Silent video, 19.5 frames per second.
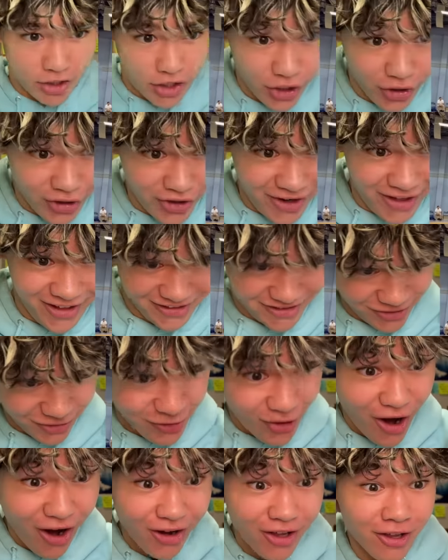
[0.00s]
goodness, you
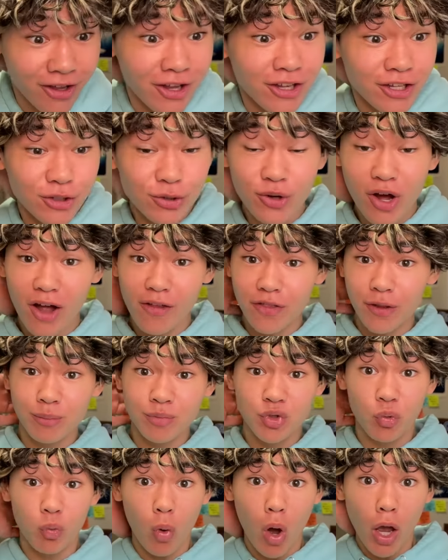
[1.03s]
got you got them
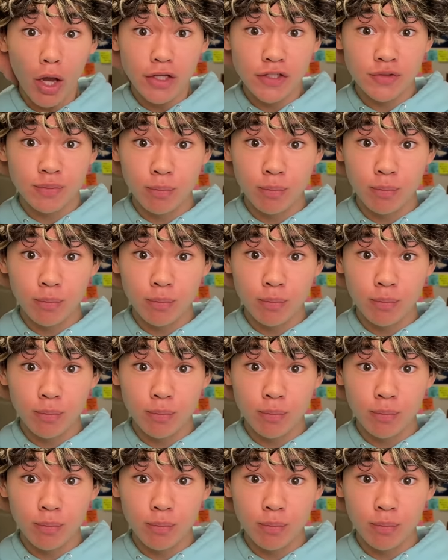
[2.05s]
twice,